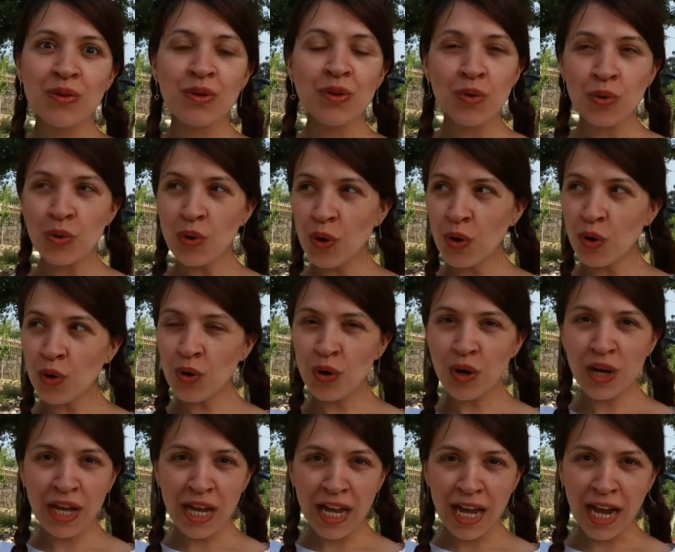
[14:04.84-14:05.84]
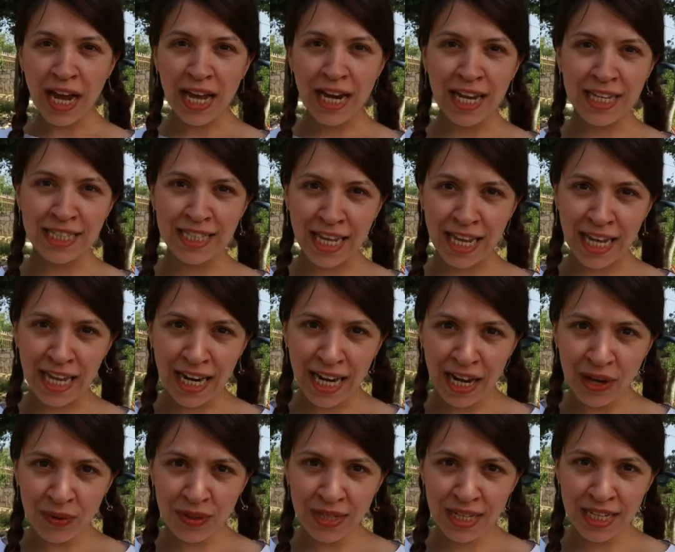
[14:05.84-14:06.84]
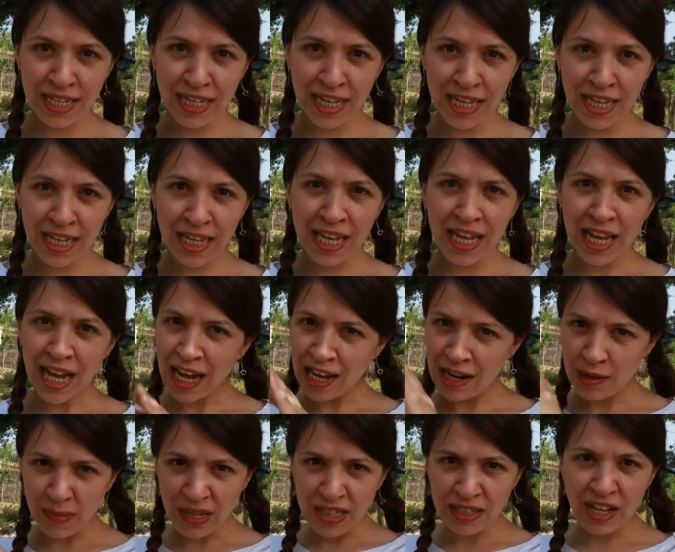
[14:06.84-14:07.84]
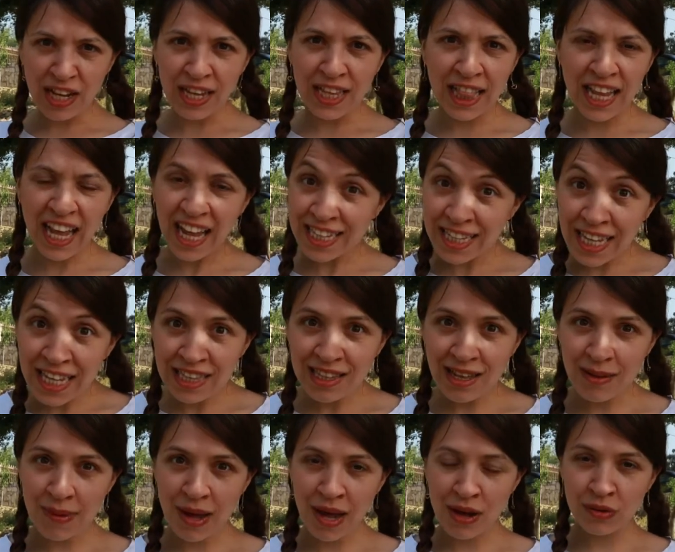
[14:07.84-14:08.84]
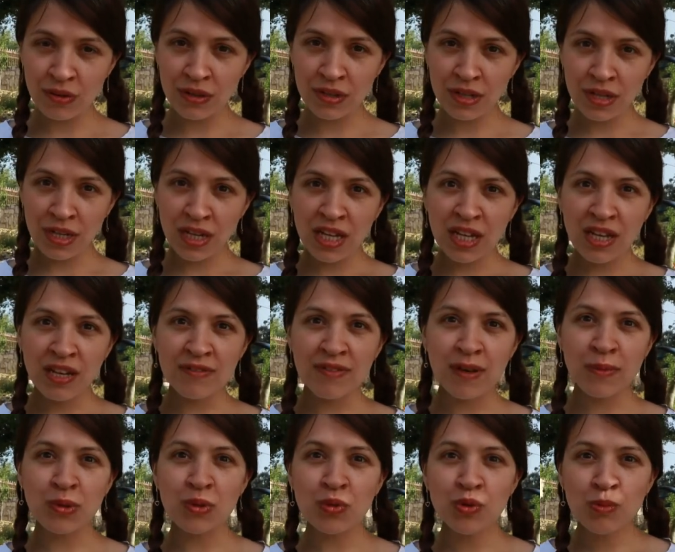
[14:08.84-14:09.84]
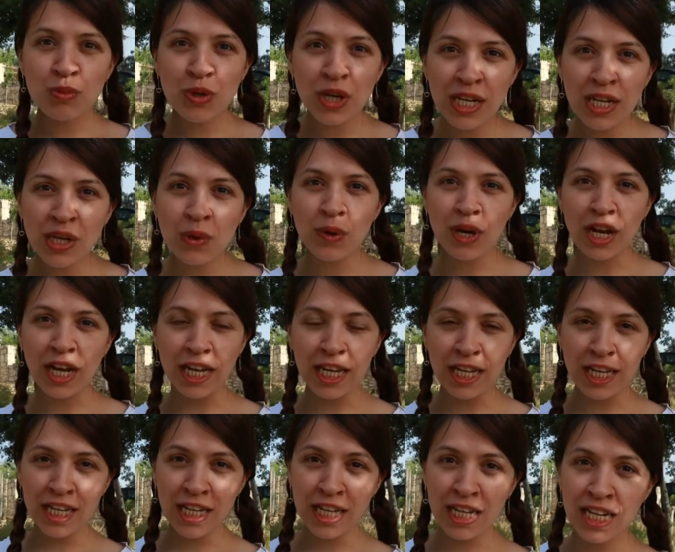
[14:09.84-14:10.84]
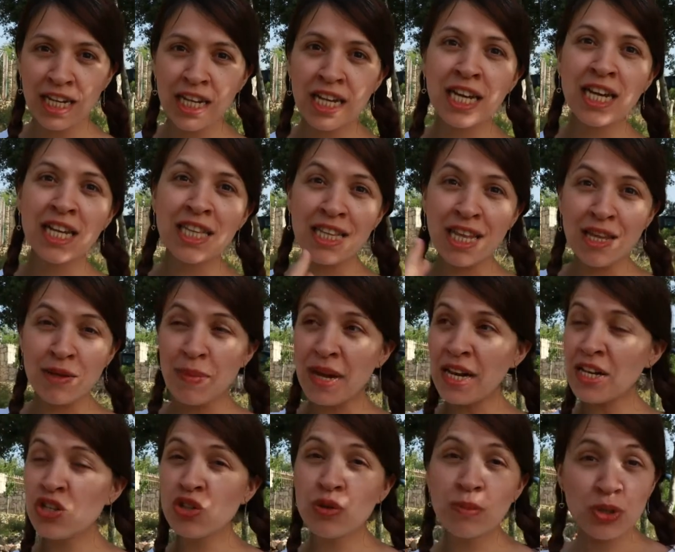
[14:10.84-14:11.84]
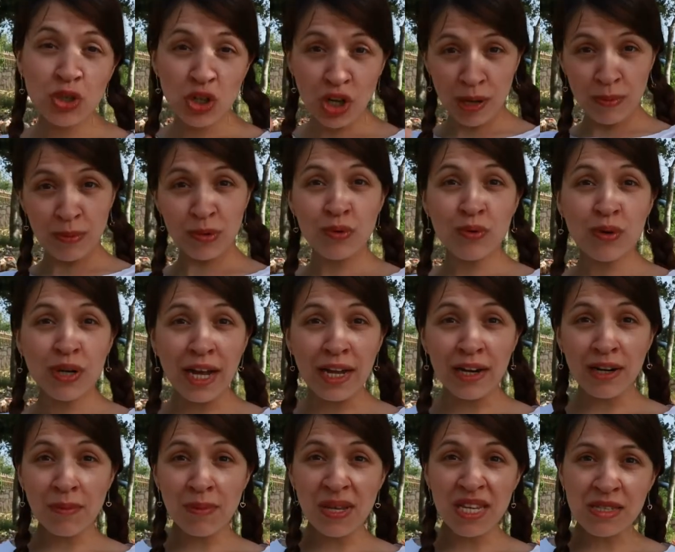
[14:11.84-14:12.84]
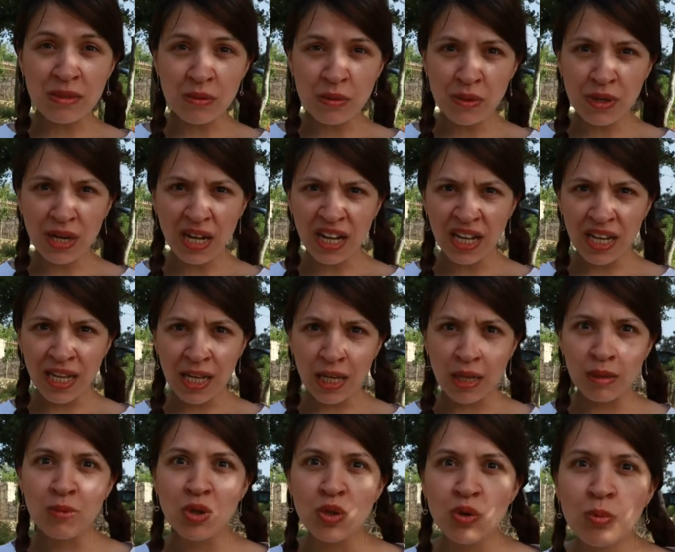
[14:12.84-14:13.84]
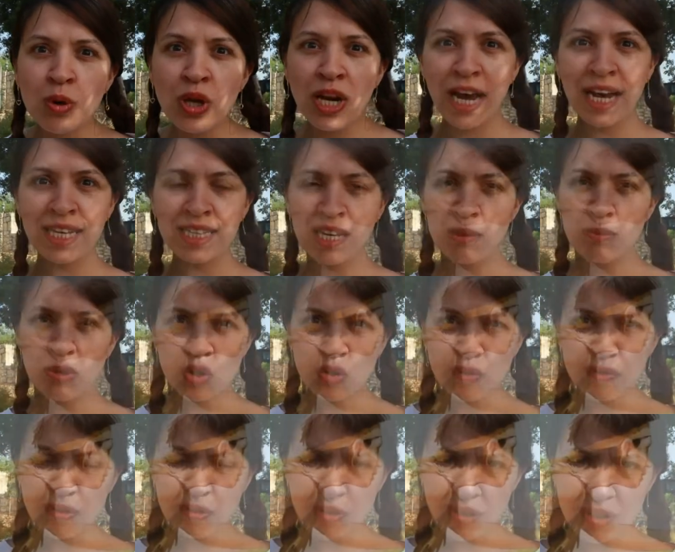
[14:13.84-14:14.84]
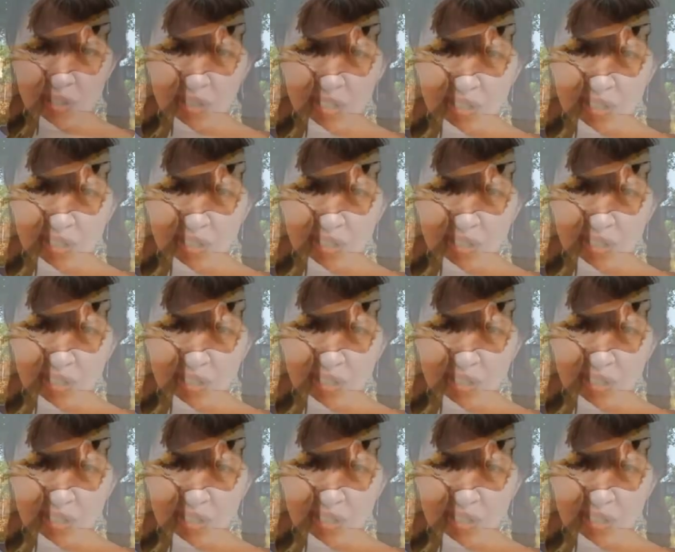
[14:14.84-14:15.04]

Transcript: they decided to go deep into the jungle to their enemy's area. So when they went there to start telling them about the Lord, the enemies saw them